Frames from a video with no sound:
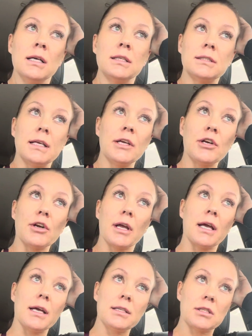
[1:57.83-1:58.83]
seeing your
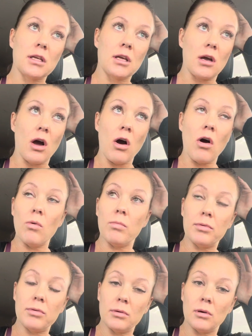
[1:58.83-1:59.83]
kids
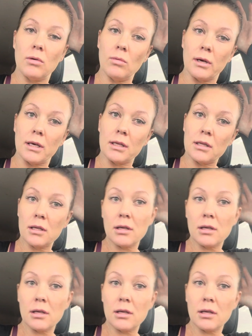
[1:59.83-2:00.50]
cope with